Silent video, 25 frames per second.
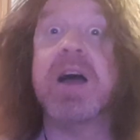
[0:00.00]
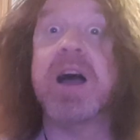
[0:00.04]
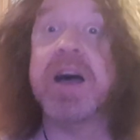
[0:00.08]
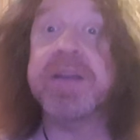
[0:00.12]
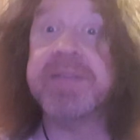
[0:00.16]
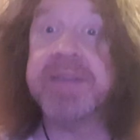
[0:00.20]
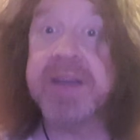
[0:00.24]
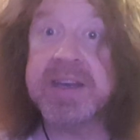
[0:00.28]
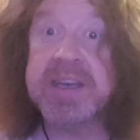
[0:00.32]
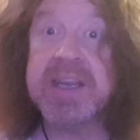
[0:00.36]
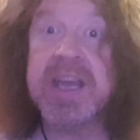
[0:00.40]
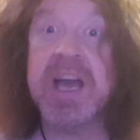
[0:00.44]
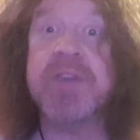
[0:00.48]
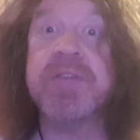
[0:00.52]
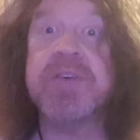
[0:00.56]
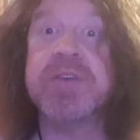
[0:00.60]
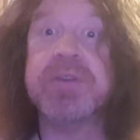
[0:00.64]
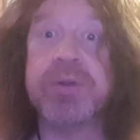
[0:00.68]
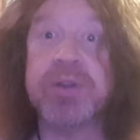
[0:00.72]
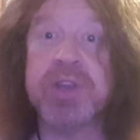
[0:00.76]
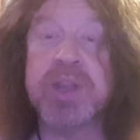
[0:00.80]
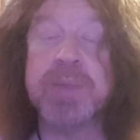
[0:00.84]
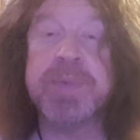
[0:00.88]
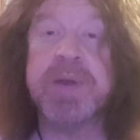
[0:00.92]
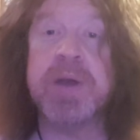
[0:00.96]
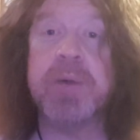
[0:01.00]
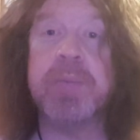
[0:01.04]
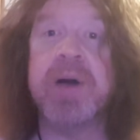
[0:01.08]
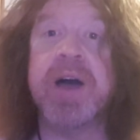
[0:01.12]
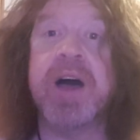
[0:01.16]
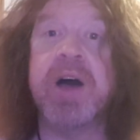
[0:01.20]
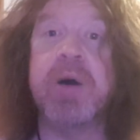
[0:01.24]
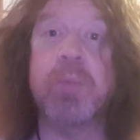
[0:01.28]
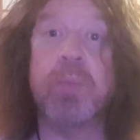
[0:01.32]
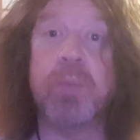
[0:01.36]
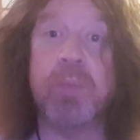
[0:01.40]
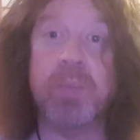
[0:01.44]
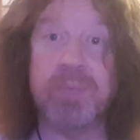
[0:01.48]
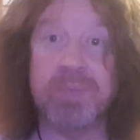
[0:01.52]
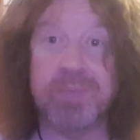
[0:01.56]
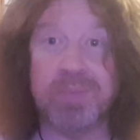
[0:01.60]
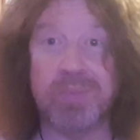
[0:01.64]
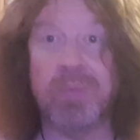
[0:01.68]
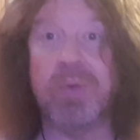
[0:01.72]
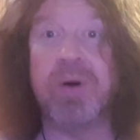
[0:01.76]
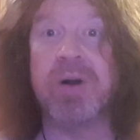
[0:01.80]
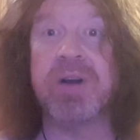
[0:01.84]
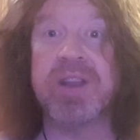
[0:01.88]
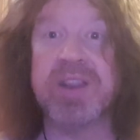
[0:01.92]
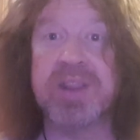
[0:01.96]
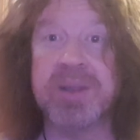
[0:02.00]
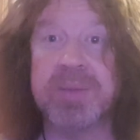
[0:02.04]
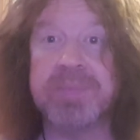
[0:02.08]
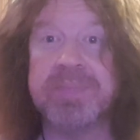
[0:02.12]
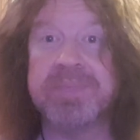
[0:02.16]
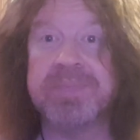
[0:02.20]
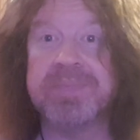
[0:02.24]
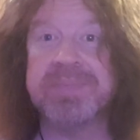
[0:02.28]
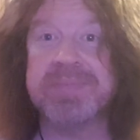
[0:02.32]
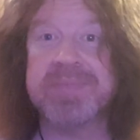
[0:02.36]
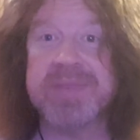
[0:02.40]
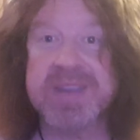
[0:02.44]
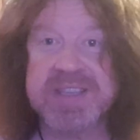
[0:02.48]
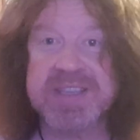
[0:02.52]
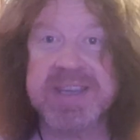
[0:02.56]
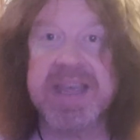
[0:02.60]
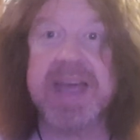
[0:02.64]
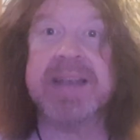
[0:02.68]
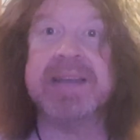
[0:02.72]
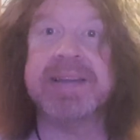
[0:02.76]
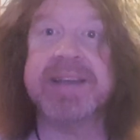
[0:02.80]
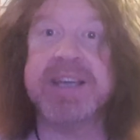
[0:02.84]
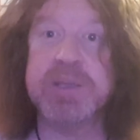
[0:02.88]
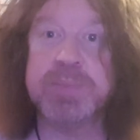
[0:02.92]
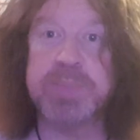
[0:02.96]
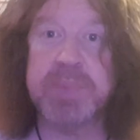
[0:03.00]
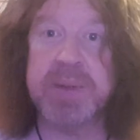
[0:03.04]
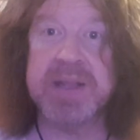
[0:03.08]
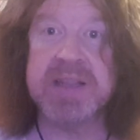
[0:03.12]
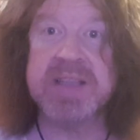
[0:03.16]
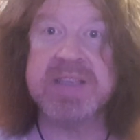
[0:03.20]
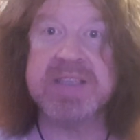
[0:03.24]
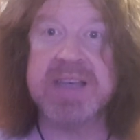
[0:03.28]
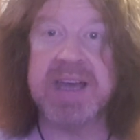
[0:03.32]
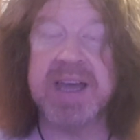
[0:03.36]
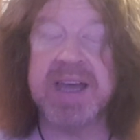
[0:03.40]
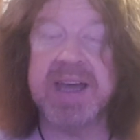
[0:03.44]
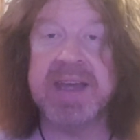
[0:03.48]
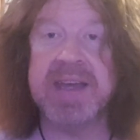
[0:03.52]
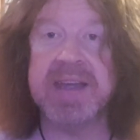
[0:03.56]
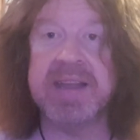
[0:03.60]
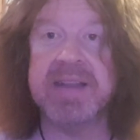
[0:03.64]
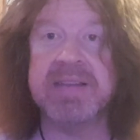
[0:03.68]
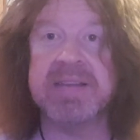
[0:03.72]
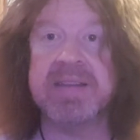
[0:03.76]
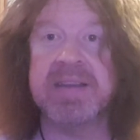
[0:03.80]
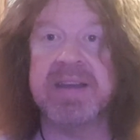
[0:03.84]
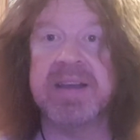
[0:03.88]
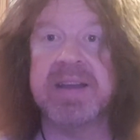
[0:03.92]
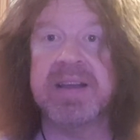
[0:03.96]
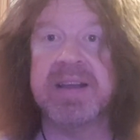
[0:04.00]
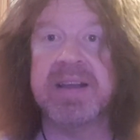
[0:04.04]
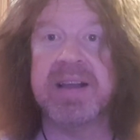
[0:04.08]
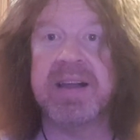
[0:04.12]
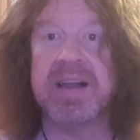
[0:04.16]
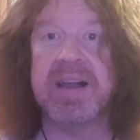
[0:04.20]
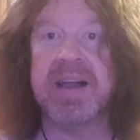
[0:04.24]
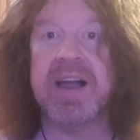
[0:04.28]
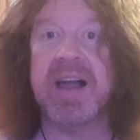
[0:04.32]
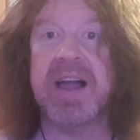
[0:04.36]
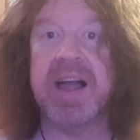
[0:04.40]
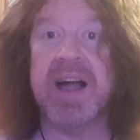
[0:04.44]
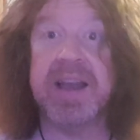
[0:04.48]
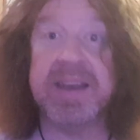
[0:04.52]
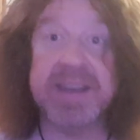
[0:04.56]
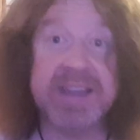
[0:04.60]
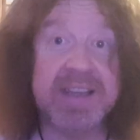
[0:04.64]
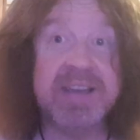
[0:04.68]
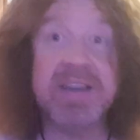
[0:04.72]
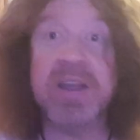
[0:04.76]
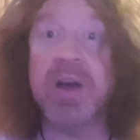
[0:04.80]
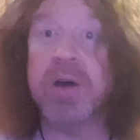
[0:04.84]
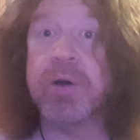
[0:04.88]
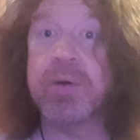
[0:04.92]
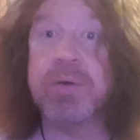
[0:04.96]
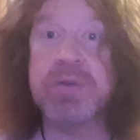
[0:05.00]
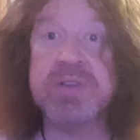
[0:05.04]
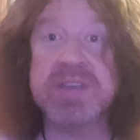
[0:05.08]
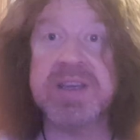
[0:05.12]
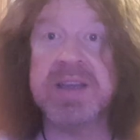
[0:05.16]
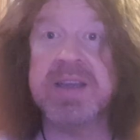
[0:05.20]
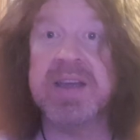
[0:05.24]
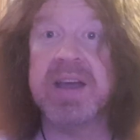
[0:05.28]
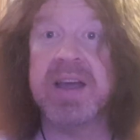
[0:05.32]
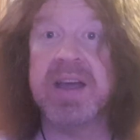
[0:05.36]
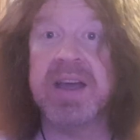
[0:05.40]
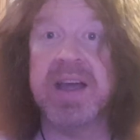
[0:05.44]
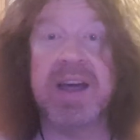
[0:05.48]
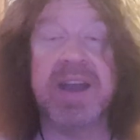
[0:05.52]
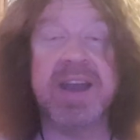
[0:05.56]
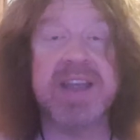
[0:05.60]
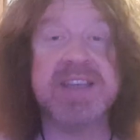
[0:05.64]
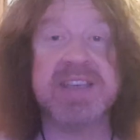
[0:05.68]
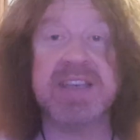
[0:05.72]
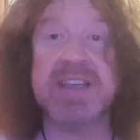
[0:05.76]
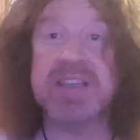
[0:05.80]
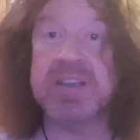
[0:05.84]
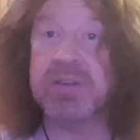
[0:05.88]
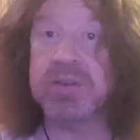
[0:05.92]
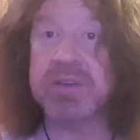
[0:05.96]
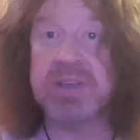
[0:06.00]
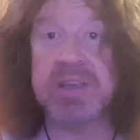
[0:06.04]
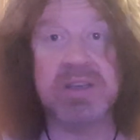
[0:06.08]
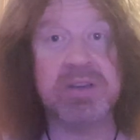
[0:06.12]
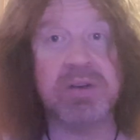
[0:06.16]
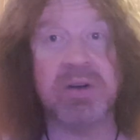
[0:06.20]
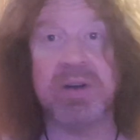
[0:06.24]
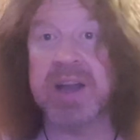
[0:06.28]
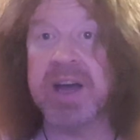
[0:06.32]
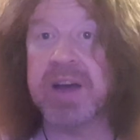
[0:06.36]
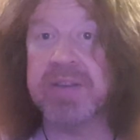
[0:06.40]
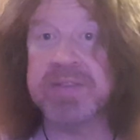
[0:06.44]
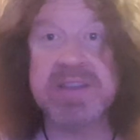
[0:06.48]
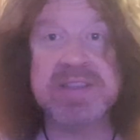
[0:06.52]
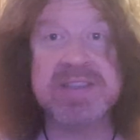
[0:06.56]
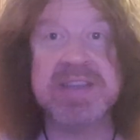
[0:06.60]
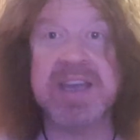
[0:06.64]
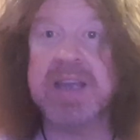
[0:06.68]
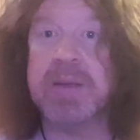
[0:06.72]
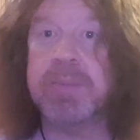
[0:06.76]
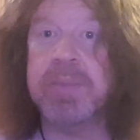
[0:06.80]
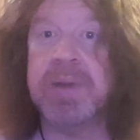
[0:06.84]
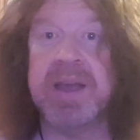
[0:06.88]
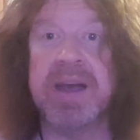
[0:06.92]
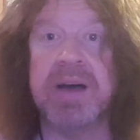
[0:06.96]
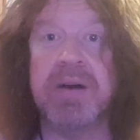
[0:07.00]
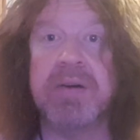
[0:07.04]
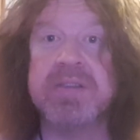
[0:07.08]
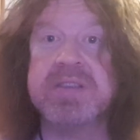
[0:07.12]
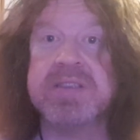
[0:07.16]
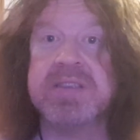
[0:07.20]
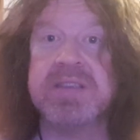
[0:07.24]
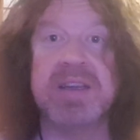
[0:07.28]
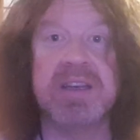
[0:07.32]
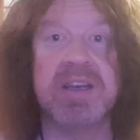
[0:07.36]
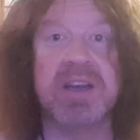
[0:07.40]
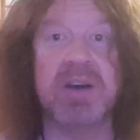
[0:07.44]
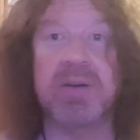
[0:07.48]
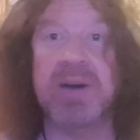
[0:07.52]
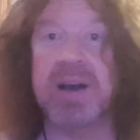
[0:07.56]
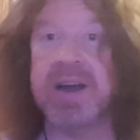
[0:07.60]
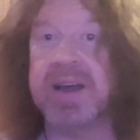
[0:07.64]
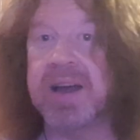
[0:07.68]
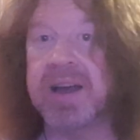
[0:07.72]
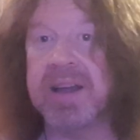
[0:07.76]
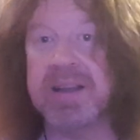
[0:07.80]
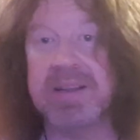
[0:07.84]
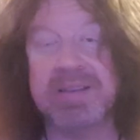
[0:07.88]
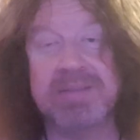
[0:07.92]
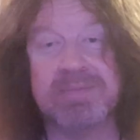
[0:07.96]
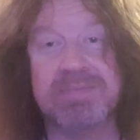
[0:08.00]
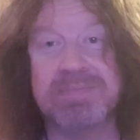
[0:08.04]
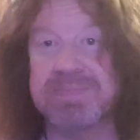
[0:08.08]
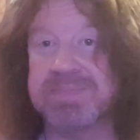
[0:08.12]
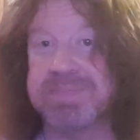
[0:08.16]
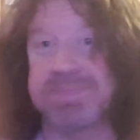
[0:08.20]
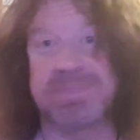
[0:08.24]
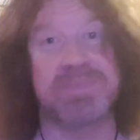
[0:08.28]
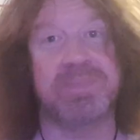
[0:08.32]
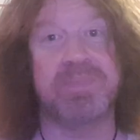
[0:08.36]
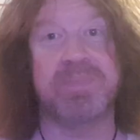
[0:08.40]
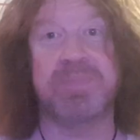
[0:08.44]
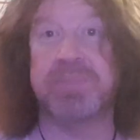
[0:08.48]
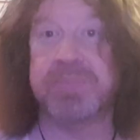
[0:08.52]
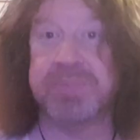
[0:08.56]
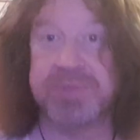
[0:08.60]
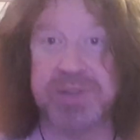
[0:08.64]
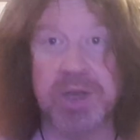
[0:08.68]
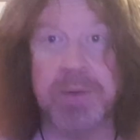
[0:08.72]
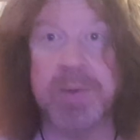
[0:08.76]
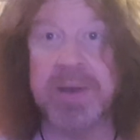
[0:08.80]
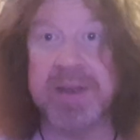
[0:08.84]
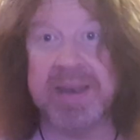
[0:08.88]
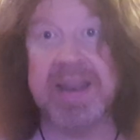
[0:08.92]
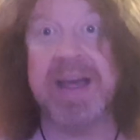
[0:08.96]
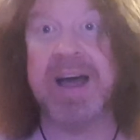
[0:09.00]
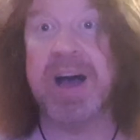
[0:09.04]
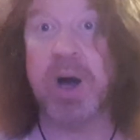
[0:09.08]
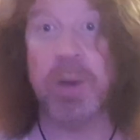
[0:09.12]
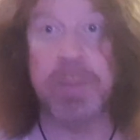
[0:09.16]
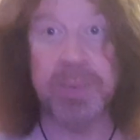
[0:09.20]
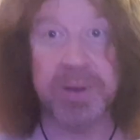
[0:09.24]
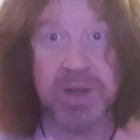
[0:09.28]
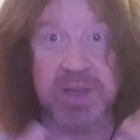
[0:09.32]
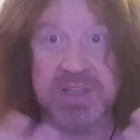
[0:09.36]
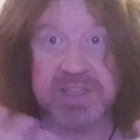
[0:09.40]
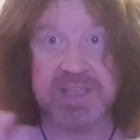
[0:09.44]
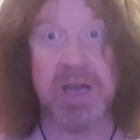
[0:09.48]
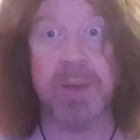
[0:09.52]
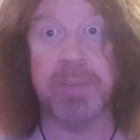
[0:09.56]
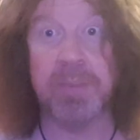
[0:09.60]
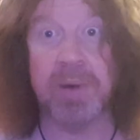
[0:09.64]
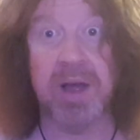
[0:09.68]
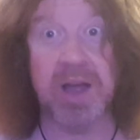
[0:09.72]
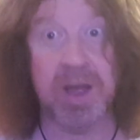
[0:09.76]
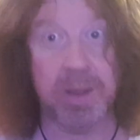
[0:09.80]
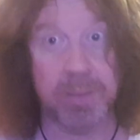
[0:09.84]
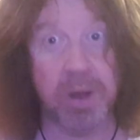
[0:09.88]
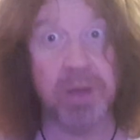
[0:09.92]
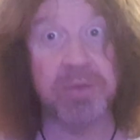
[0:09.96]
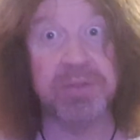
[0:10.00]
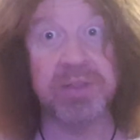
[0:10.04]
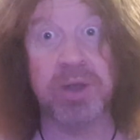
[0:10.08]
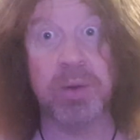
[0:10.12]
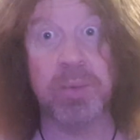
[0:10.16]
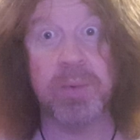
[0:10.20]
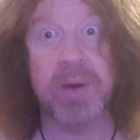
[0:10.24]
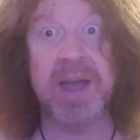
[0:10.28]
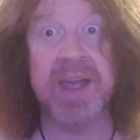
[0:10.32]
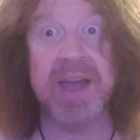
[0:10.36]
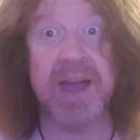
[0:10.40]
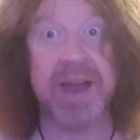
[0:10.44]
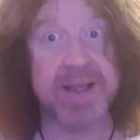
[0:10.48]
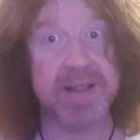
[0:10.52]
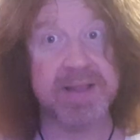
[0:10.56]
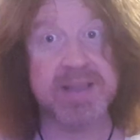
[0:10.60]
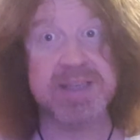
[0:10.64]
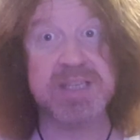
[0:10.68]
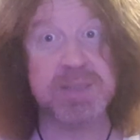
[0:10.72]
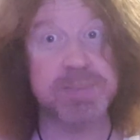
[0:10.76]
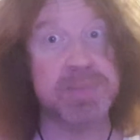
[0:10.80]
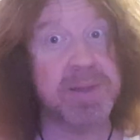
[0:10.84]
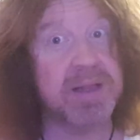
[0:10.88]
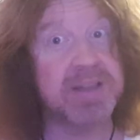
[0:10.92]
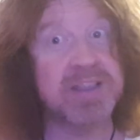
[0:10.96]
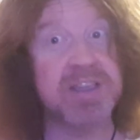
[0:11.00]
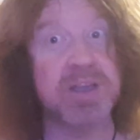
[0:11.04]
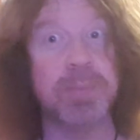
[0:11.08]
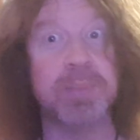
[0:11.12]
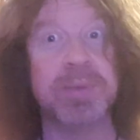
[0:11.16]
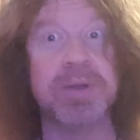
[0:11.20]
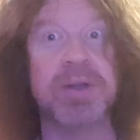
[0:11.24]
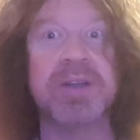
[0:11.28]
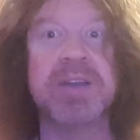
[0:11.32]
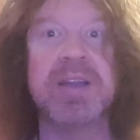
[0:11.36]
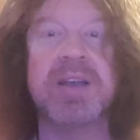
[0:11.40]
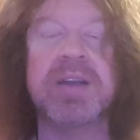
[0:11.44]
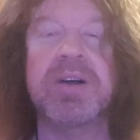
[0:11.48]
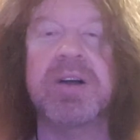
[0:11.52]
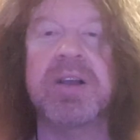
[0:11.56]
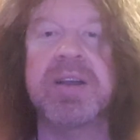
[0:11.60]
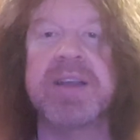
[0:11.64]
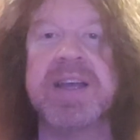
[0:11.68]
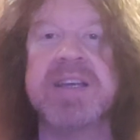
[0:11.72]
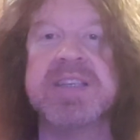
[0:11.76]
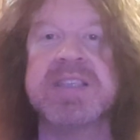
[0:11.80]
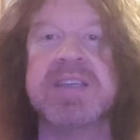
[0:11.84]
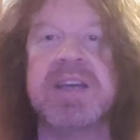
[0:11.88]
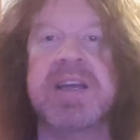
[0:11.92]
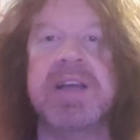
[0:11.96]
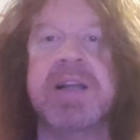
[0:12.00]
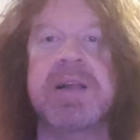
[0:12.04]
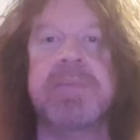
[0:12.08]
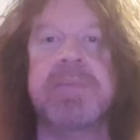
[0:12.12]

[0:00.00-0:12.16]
and then you have another bit where one of them sadly has been turned, and he knows it and it's like, look, you're gonna have to take me out. You know, I, I do it now because I'm I'm on the way. I can smell your blood and all this.